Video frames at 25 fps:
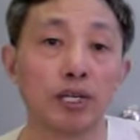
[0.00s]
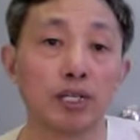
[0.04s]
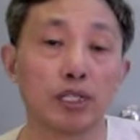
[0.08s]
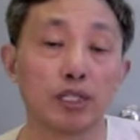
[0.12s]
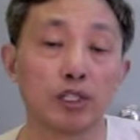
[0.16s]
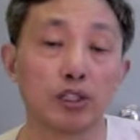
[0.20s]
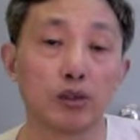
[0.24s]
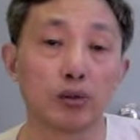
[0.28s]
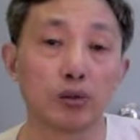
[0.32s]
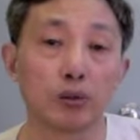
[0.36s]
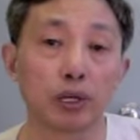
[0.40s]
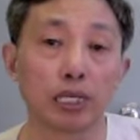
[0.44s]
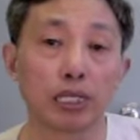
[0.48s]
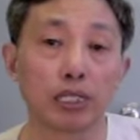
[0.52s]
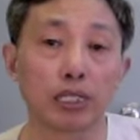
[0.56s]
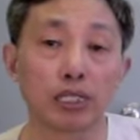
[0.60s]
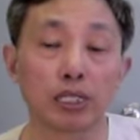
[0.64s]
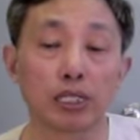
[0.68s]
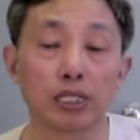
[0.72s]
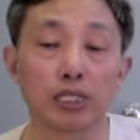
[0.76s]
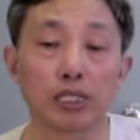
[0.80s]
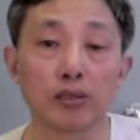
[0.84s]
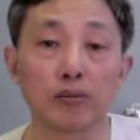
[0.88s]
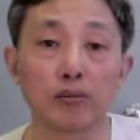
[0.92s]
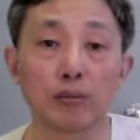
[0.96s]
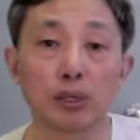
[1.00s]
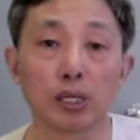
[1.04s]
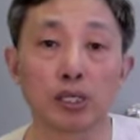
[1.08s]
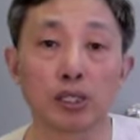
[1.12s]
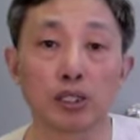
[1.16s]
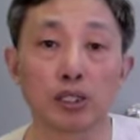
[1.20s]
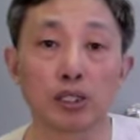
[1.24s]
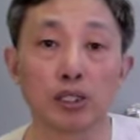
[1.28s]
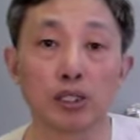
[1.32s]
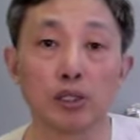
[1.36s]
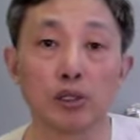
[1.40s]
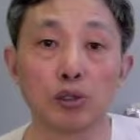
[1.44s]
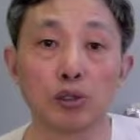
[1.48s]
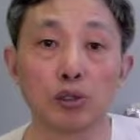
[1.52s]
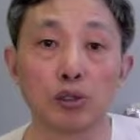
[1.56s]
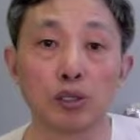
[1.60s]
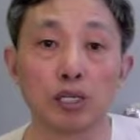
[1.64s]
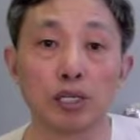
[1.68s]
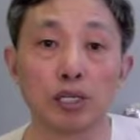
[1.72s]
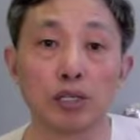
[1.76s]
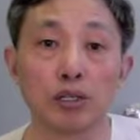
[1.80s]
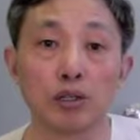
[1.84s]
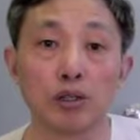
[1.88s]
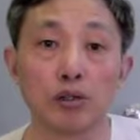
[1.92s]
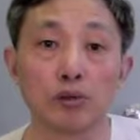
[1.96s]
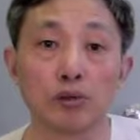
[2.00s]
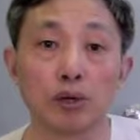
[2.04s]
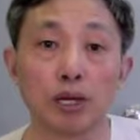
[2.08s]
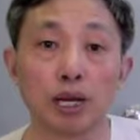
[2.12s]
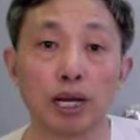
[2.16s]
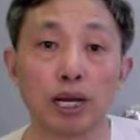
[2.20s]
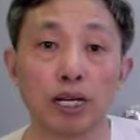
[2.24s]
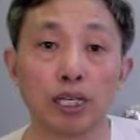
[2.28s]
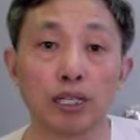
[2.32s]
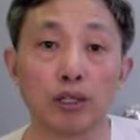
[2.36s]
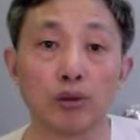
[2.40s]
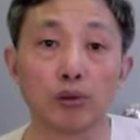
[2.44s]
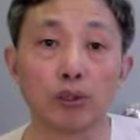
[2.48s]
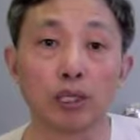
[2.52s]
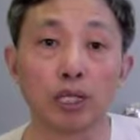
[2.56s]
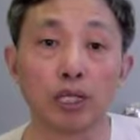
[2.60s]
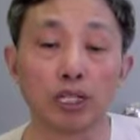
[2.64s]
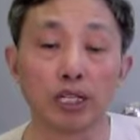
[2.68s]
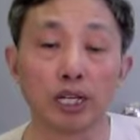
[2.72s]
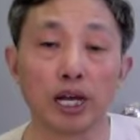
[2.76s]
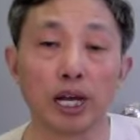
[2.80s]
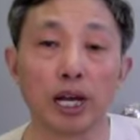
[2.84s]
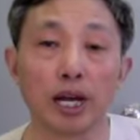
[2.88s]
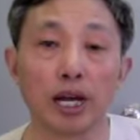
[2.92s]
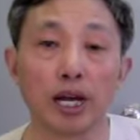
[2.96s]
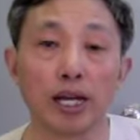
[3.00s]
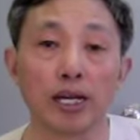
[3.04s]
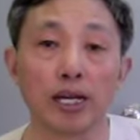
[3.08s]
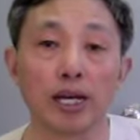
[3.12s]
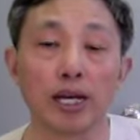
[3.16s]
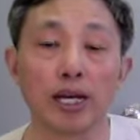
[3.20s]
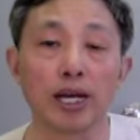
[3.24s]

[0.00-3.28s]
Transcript: you're restless, because usually you're related with the yang,